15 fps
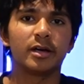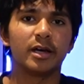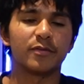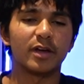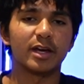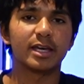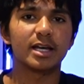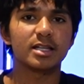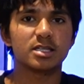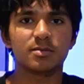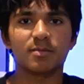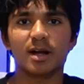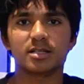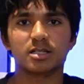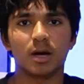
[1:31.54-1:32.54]
if they get
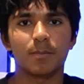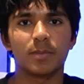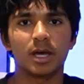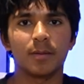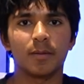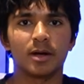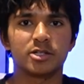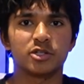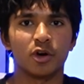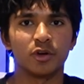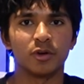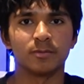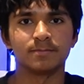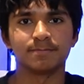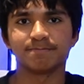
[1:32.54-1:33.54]
smacked up here by
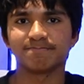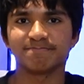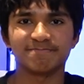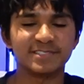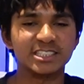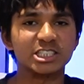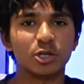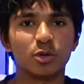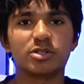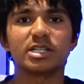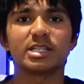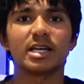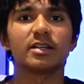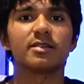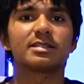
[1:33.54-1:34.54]
Tottenham, could see
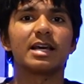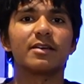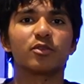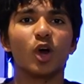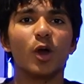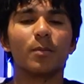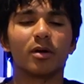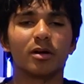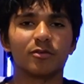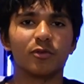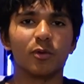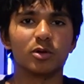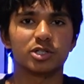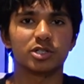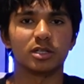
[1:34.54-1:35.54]
the end of Steve Cooper,
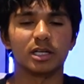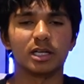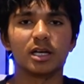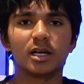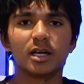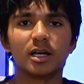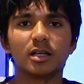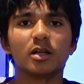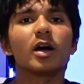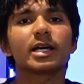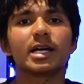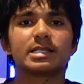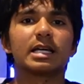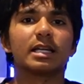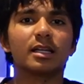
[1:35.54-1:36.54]
unfortunately. Like
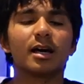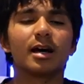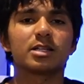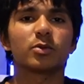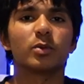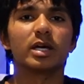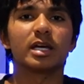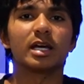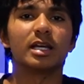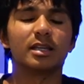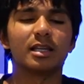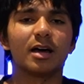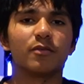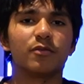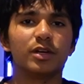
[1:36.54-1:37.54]
I said last week in
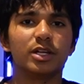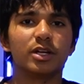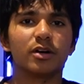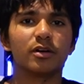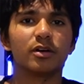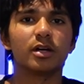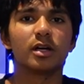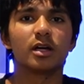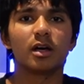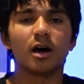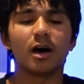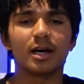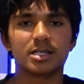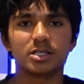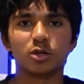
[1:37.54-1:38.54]
that video,
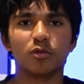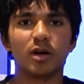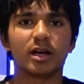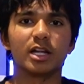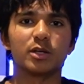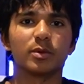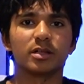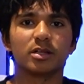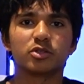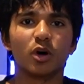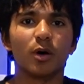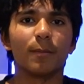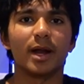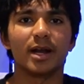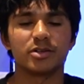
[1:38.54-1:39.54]
I still reckon he's one of the
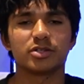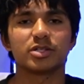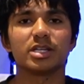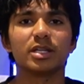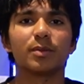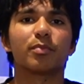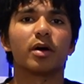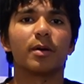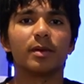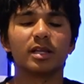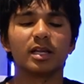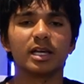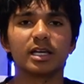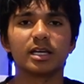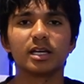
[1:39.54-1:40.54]
top managers in the Premier
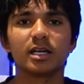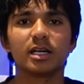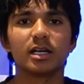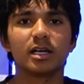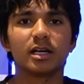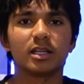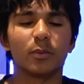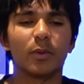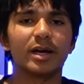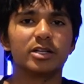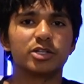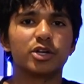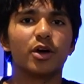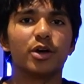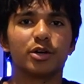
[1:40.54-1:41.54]
League. The way he
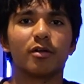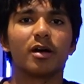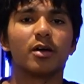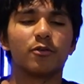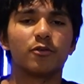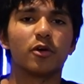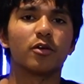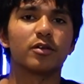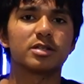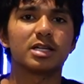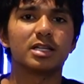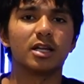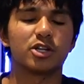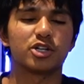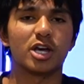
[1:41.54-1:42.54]
turned around Forest
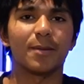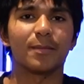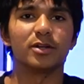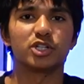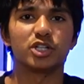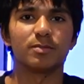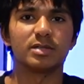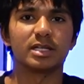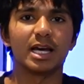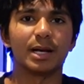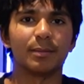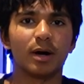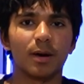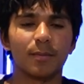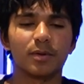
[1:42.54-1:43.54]
in the championship to get
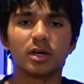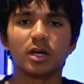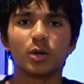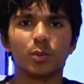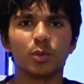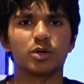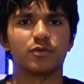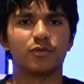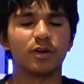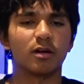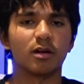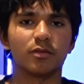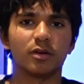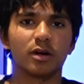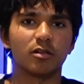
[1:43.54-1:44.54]
him up was
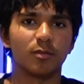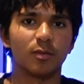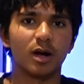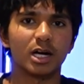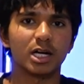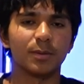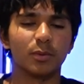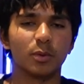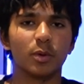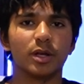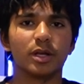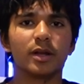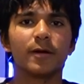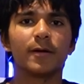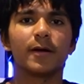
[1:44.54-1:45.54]
very, very remarkable.
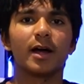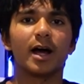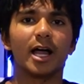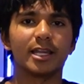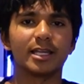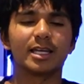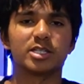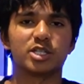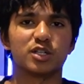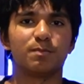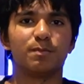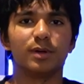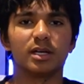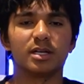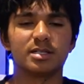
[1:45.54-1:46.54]
And I think he's
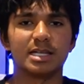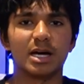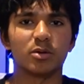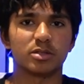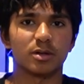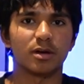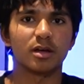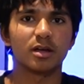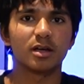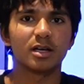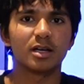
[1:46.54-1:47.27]
just being dealt a